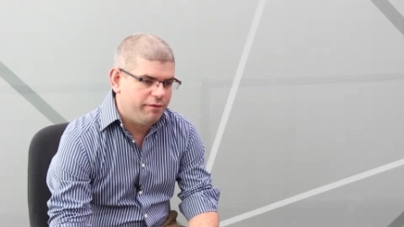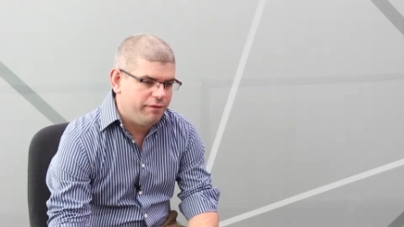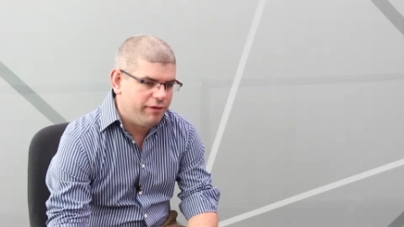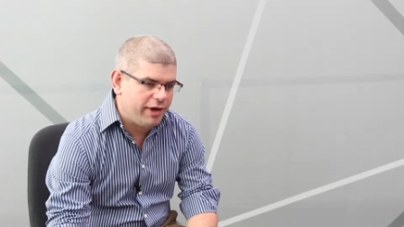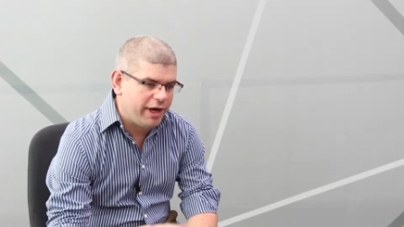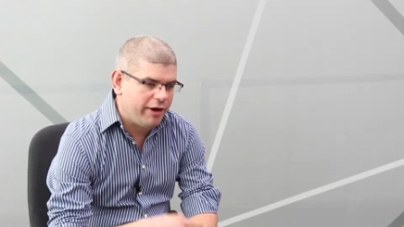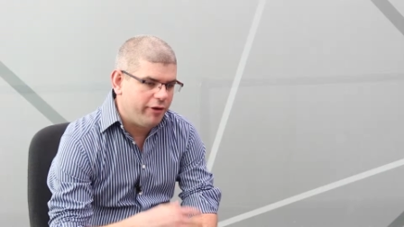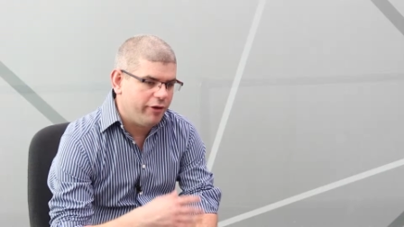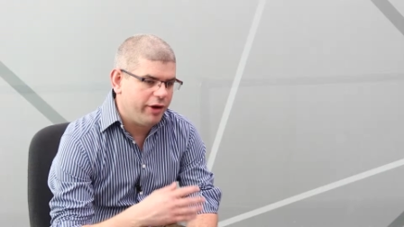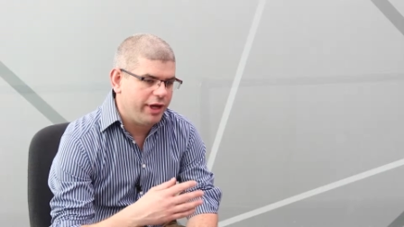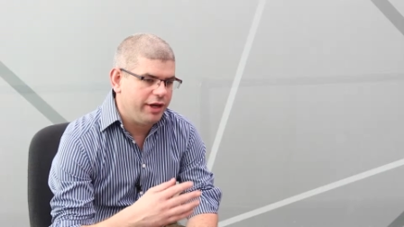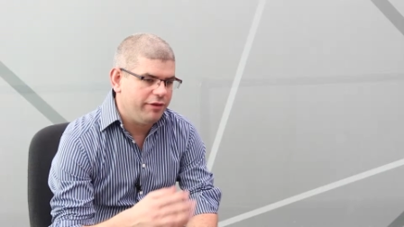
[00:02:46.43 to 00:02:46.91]

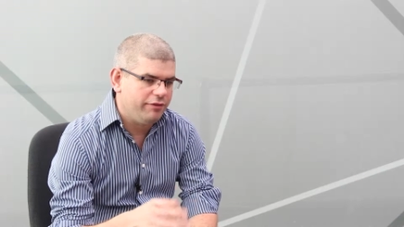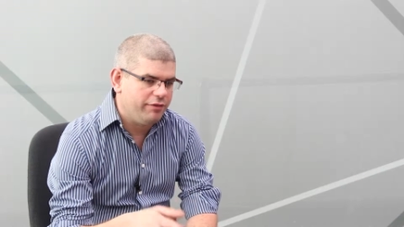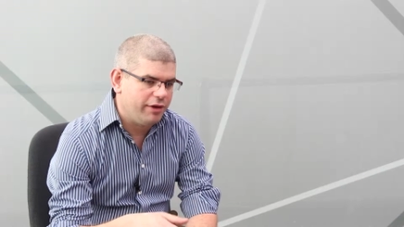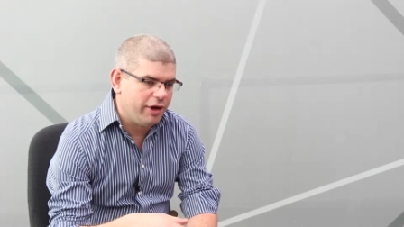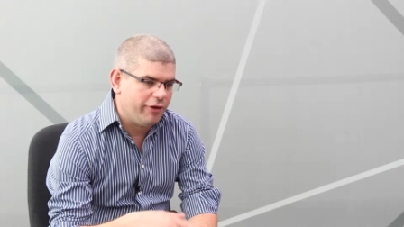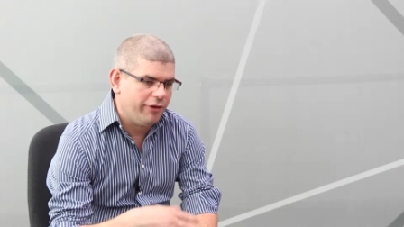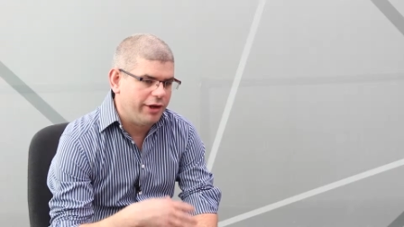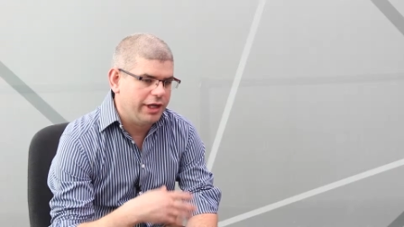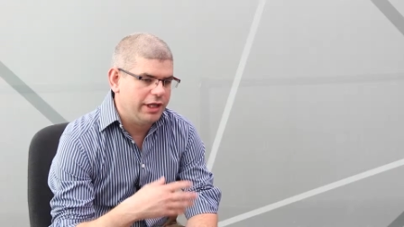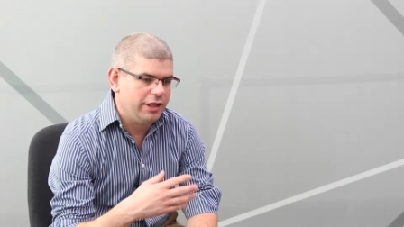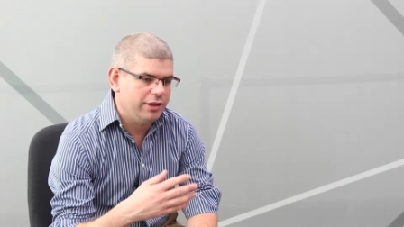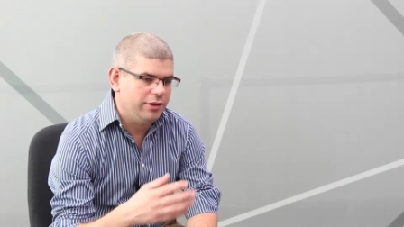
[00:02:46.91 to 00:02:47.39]
very,
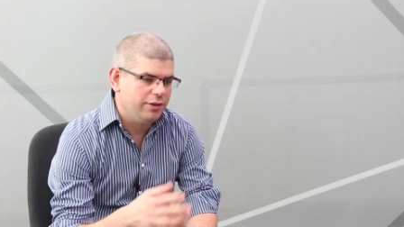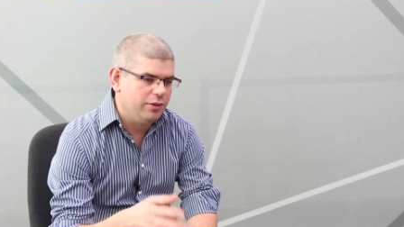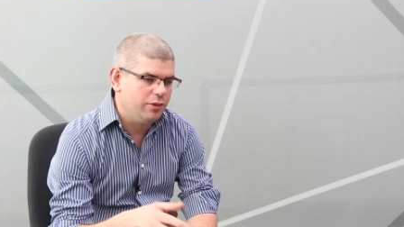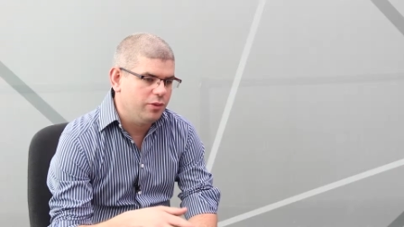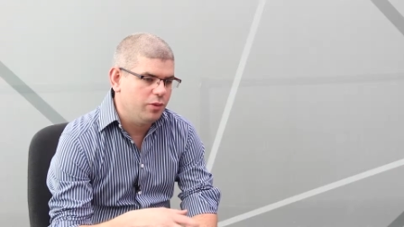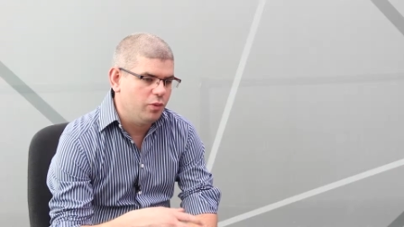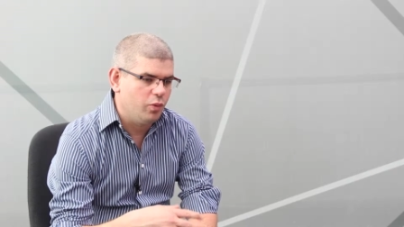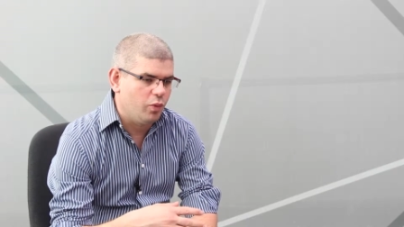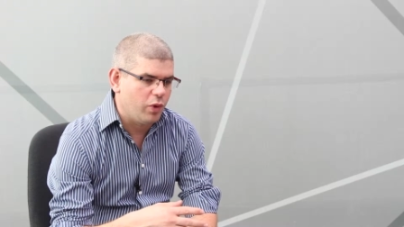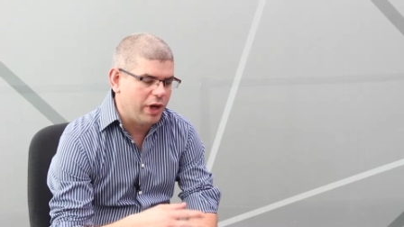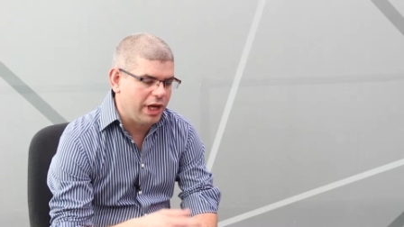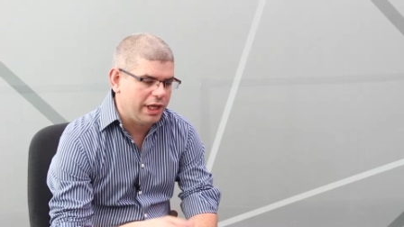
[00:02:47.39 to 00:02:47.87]
very
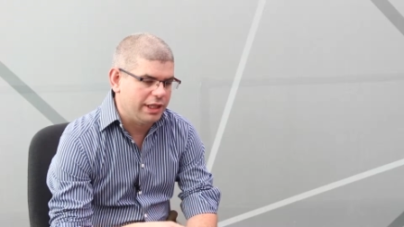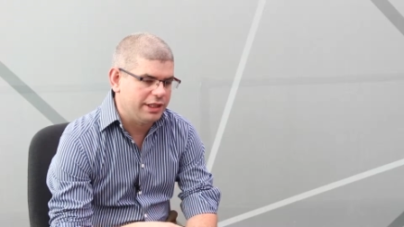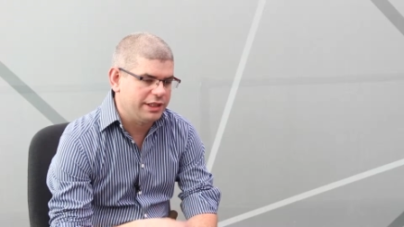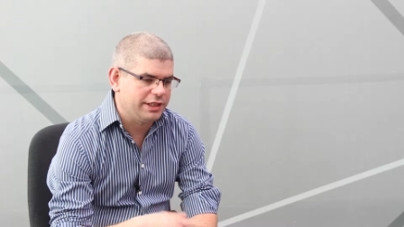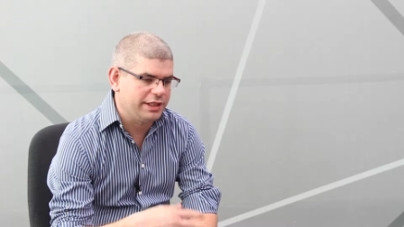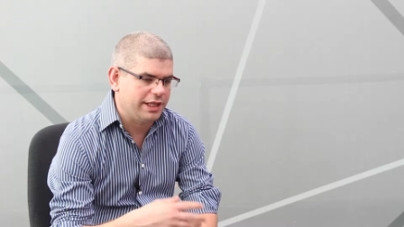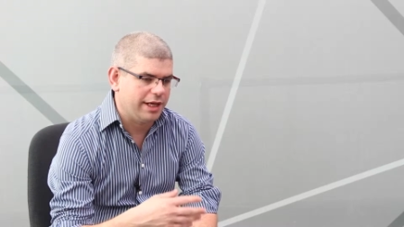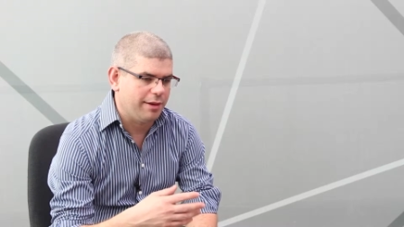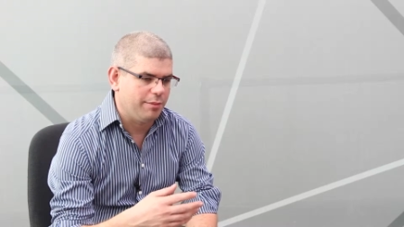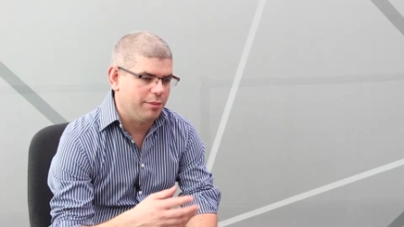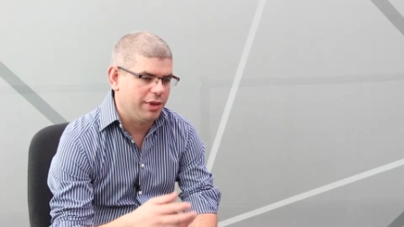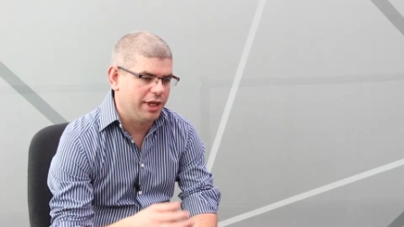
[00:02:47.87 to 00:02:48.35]

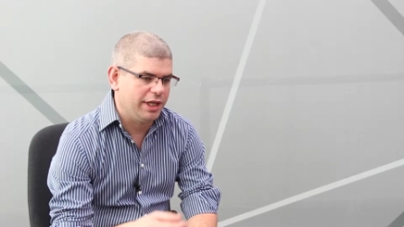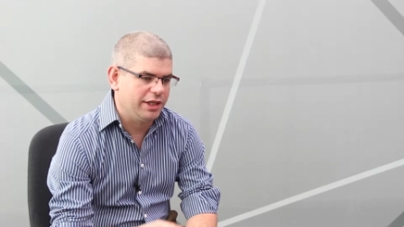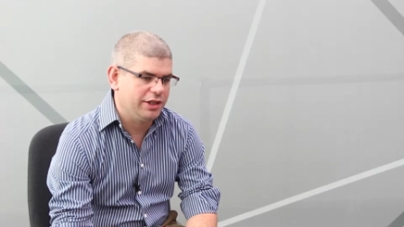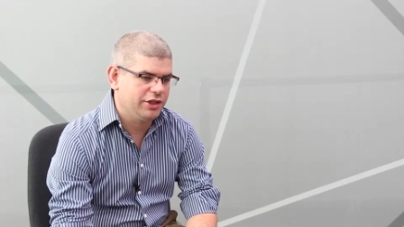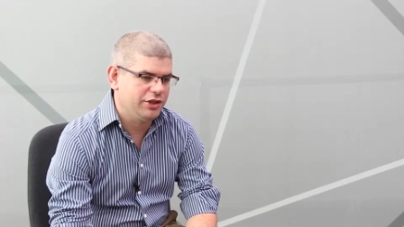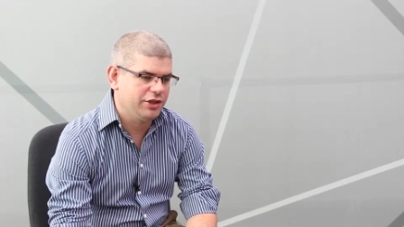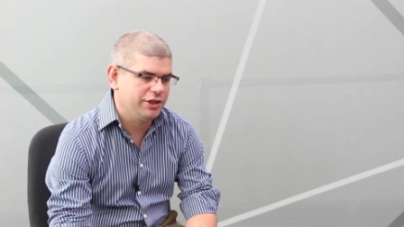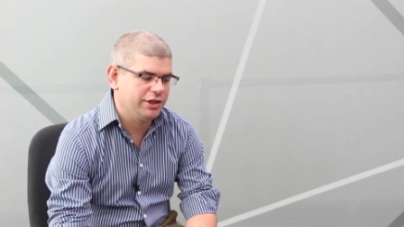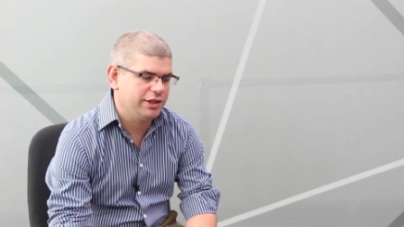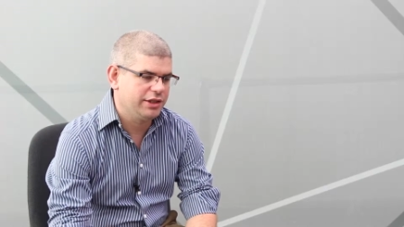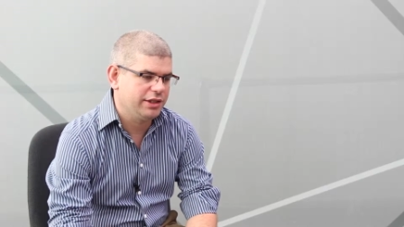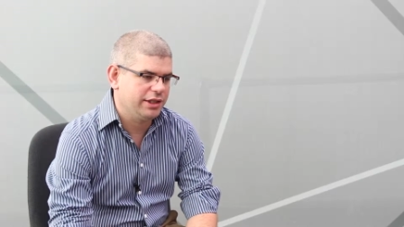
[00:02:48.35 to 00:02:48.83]

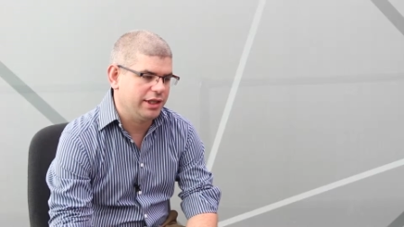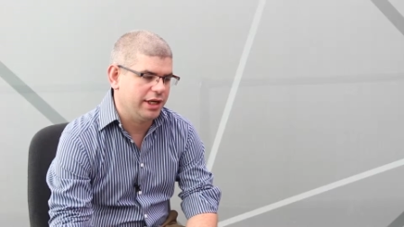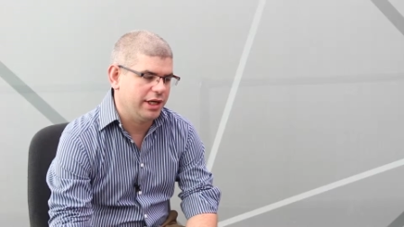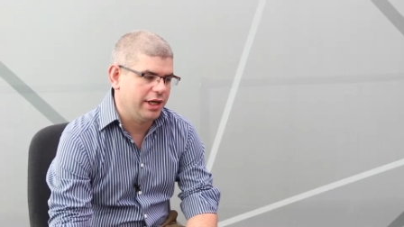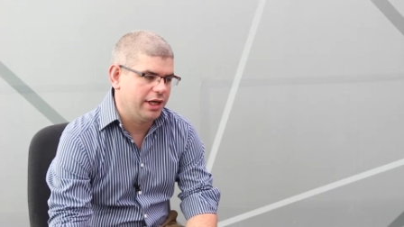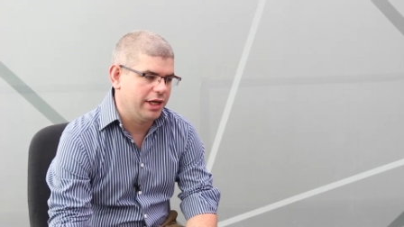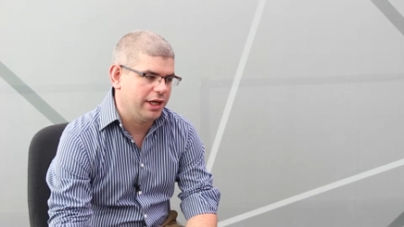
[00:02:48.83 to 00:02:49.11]
well-established